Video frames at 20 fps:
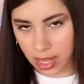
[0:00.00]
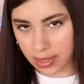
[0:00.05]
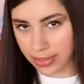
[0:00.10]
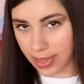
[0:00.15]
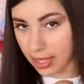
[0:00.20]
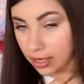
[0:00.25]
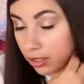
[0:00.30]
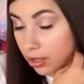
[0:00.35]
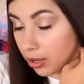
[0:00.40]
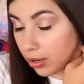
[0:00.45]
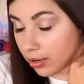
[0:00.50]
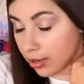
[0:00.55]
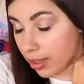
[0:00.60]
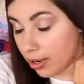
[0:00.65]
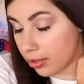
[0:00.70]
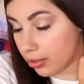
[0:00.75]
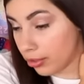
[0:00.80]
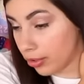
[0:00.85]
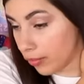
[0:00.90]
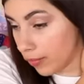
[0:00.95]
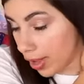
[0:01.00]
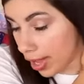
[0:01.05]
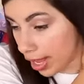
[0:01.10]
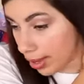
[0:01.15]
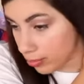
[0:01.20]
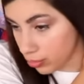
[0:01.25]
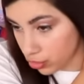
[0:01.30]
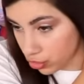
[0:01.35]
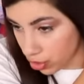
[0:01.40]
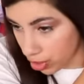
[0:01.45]
not that hard. I don't know why
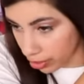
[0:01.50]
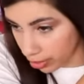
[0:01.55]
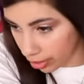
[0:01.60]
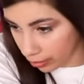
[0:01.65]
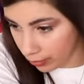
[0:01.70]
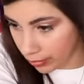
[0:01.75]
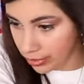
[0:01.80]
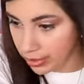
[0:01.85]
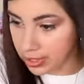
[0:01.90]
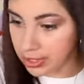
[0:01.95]
I'm struggling with